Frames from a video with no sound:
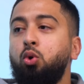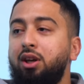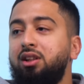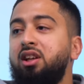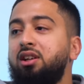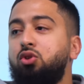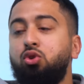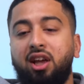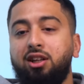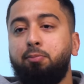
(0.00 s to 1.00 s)
eat this, you
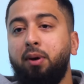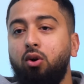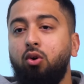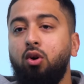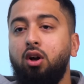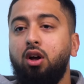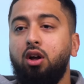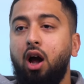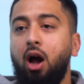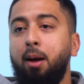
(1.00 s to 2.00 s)
take this pill,
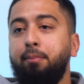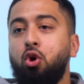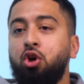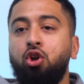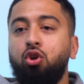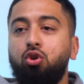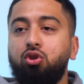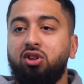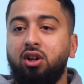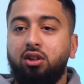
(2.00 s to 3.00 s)
um, you're gonna
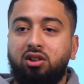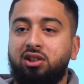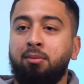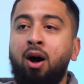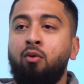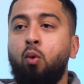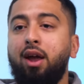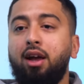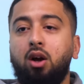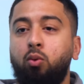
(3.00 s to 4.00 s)
lose this amount of
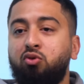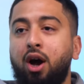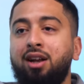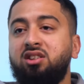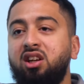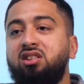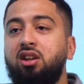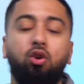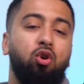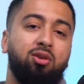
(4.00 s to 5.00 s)
weight. We've tried and tested
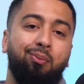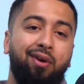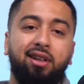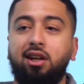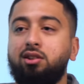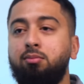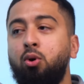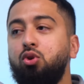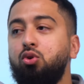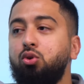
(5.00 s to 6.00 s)
it. You got some fake
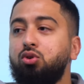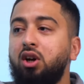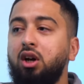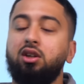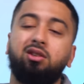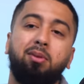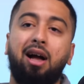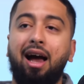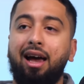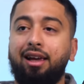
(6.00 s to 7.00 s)
testimonials, some
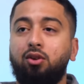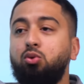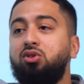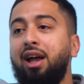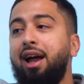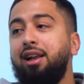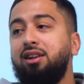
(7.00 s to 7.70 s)
guy who's there